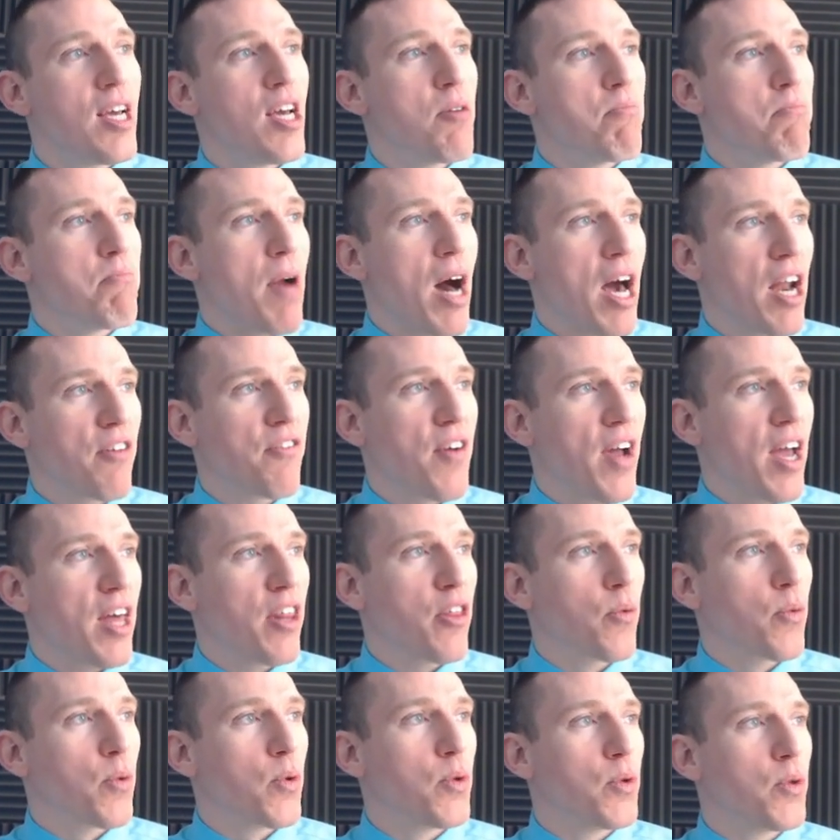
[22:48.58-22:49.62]
modify the
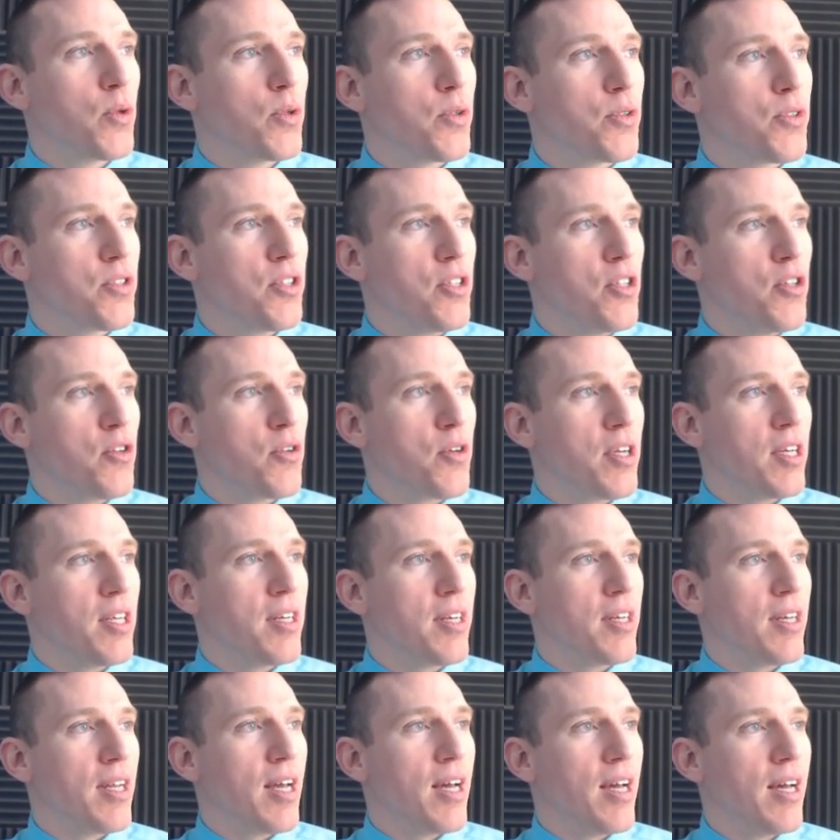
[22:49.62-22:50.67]
rules. You
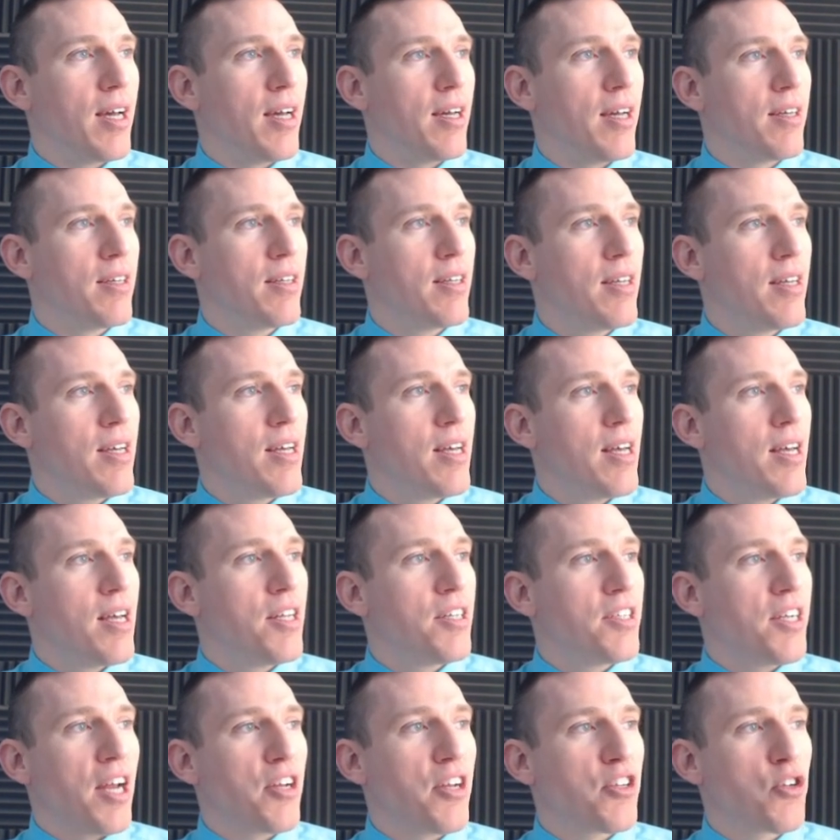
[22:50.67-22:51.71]
can uh,
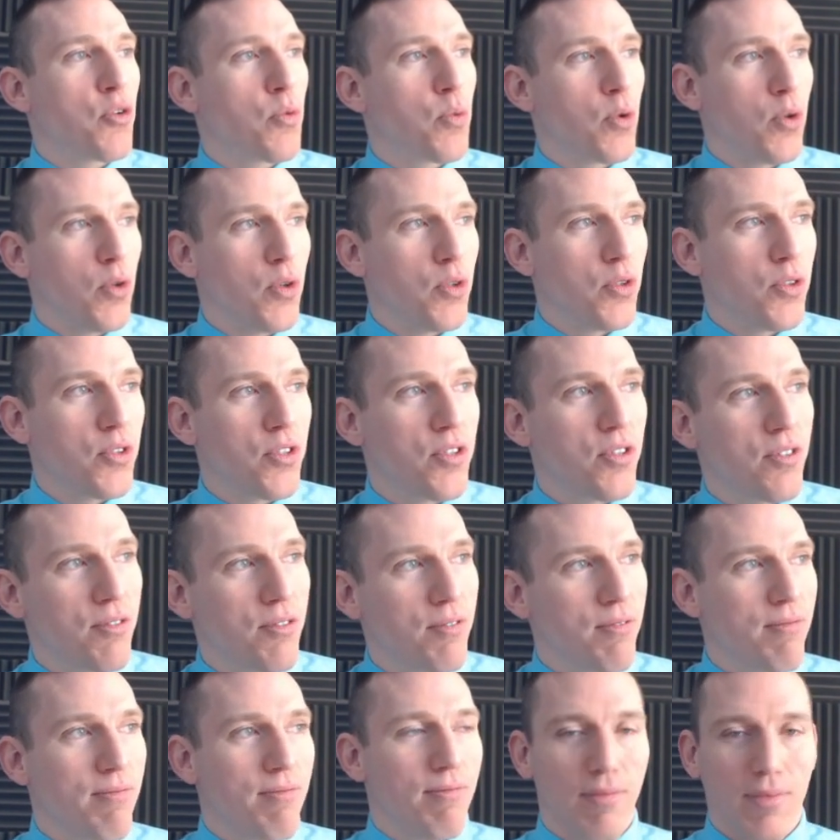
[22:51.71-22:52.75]
change the rules
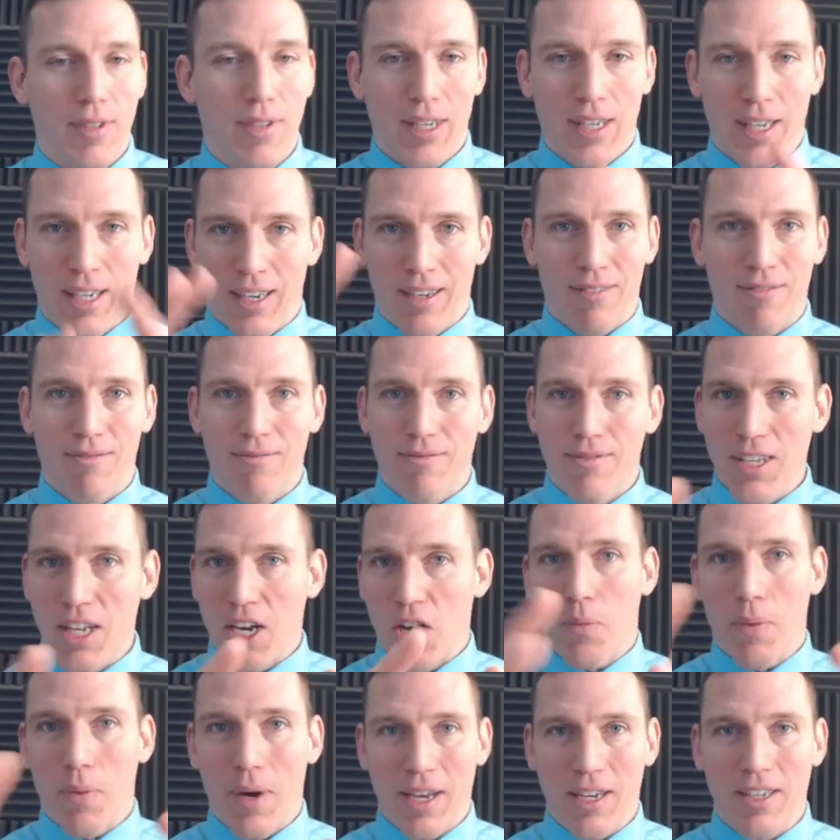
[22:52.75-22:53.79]
in, you know,
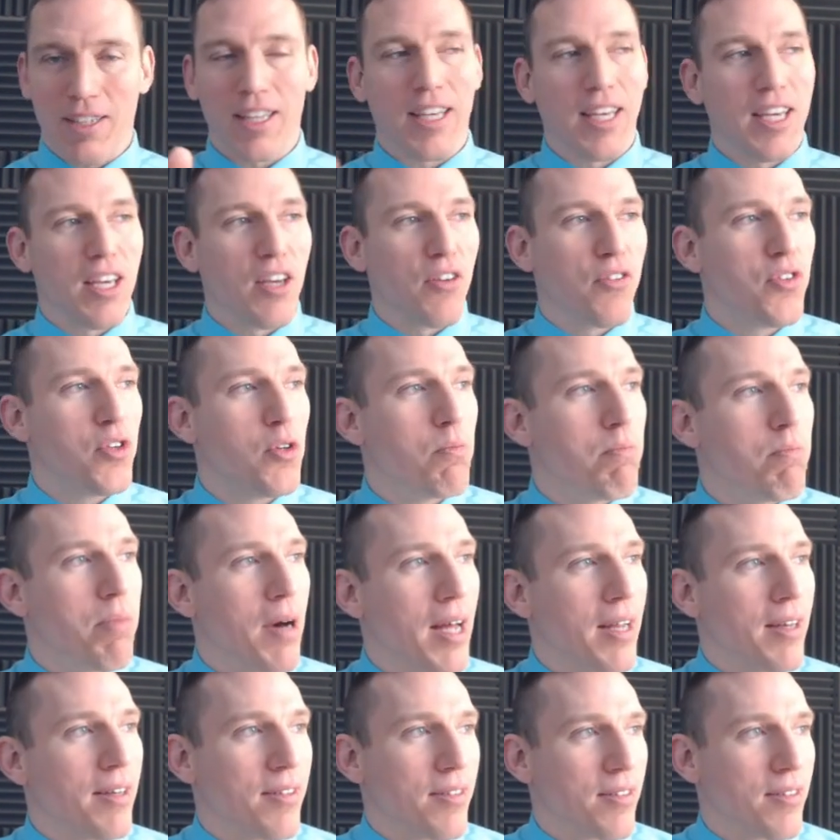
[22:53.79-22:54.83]
by clicking a few
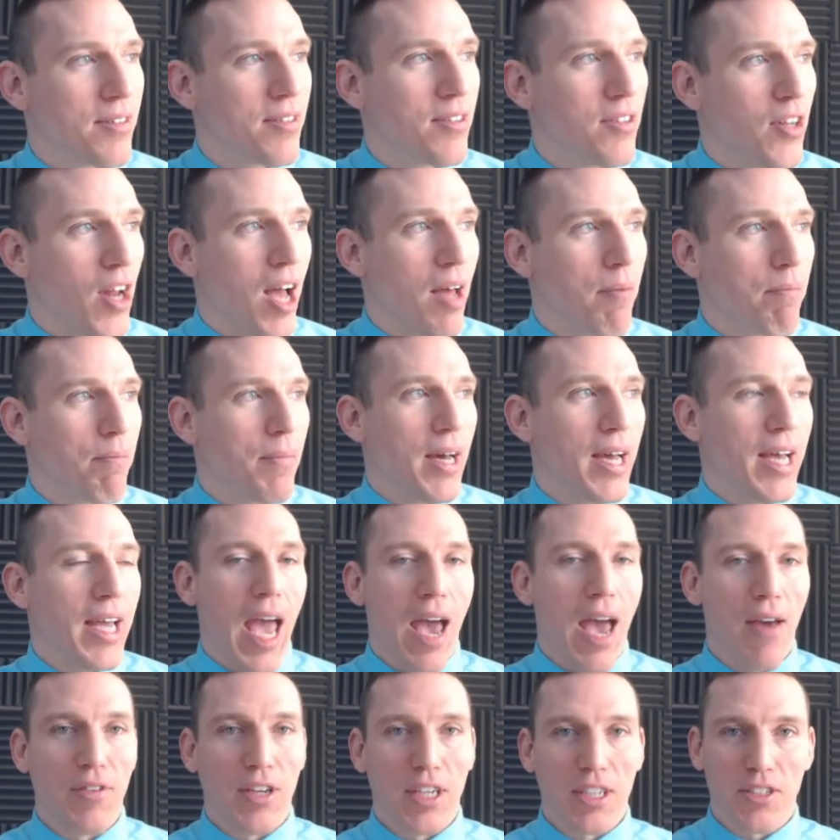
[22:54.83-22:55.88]
buttons, not by
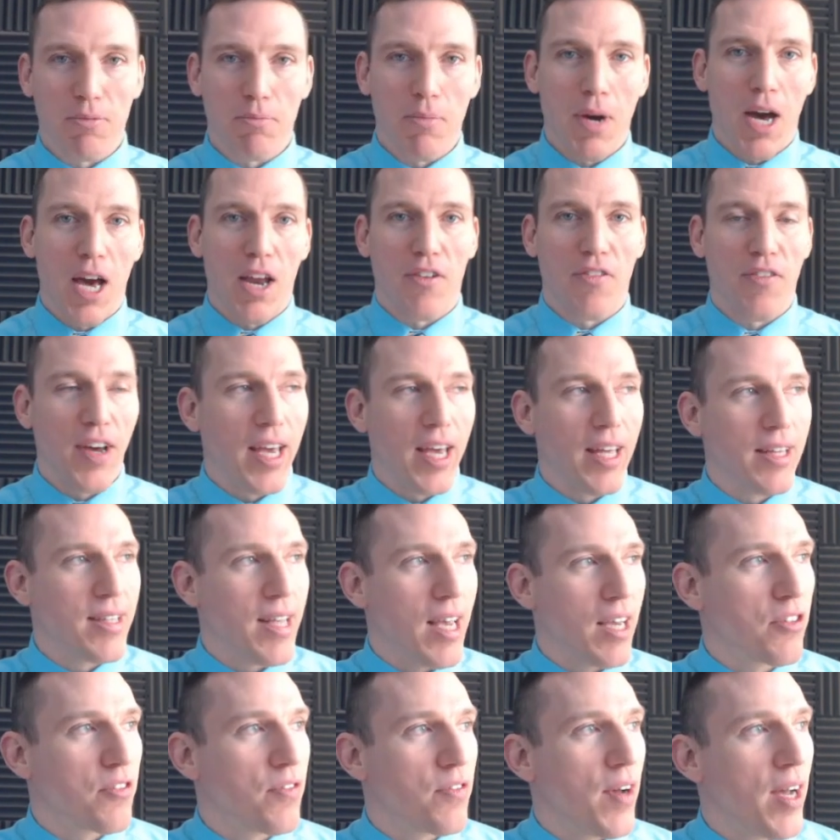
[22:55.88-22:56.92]
having to modify a
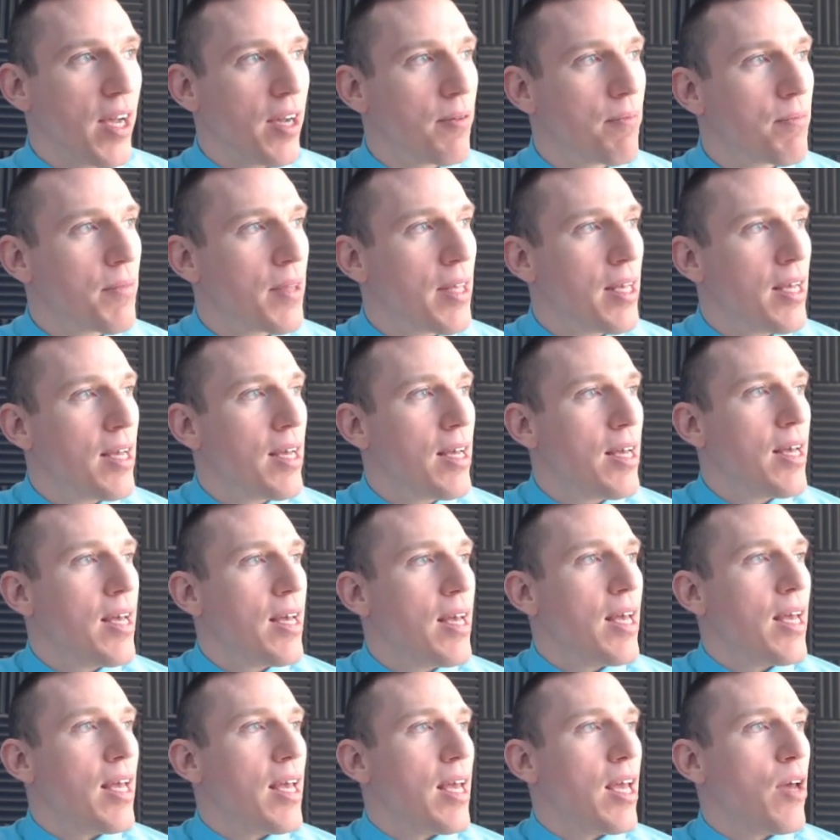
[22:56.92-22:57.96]
text file.
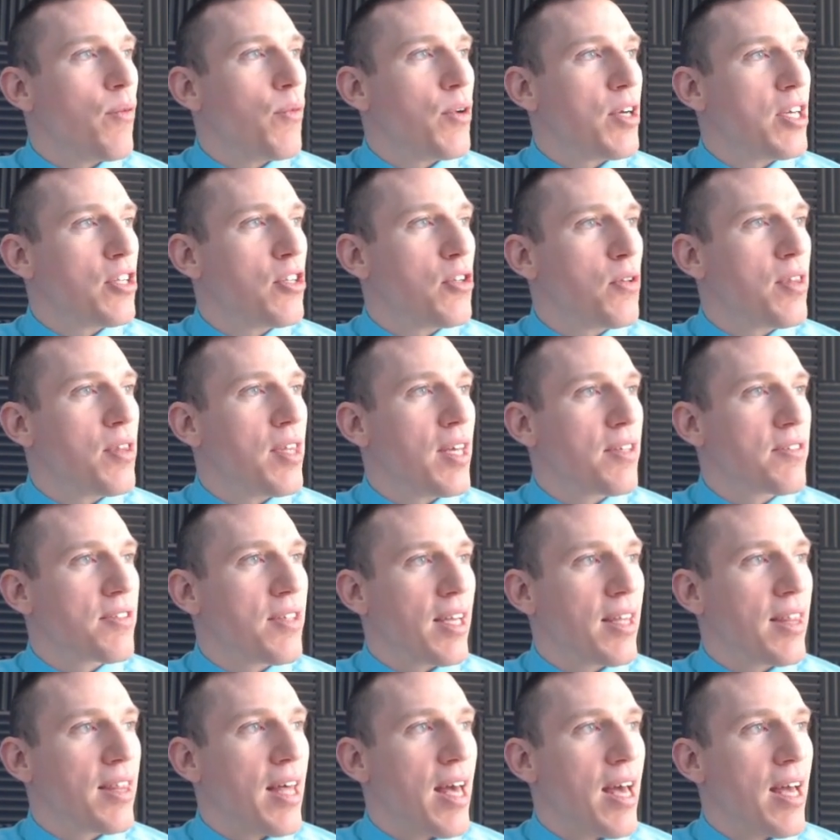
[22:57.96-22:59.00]
And we could do things
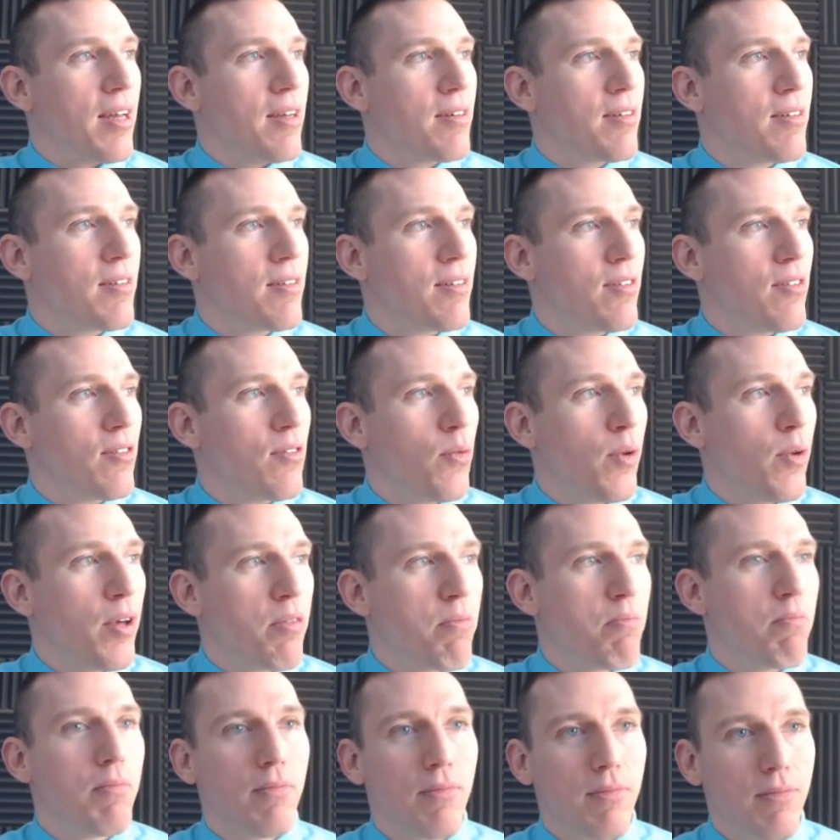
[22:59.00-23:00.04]
like that with,
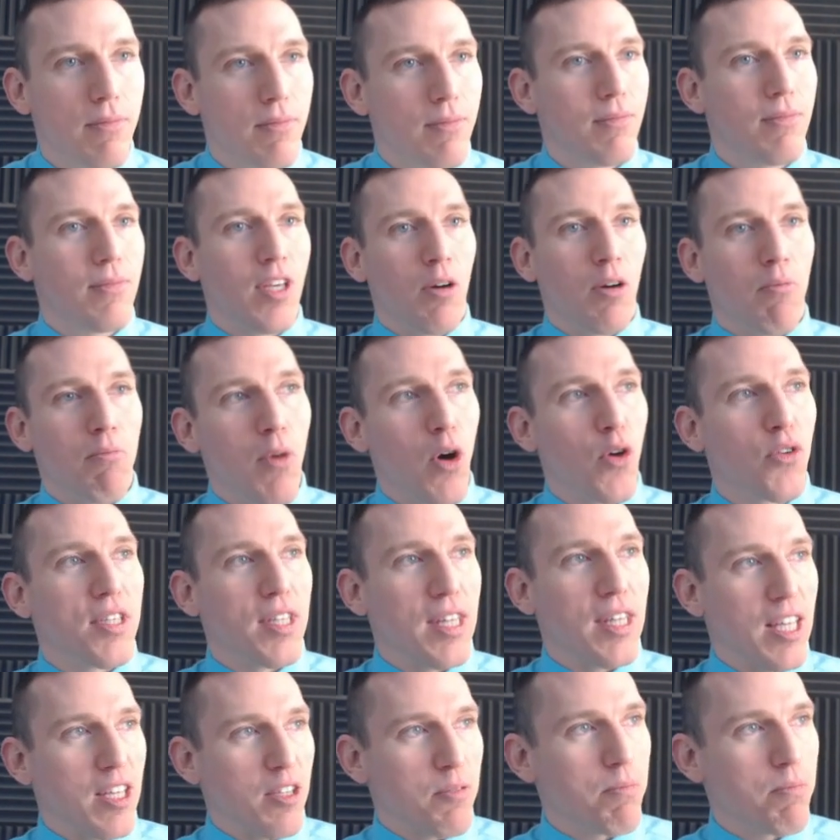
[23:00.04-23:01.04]
you know, most of these.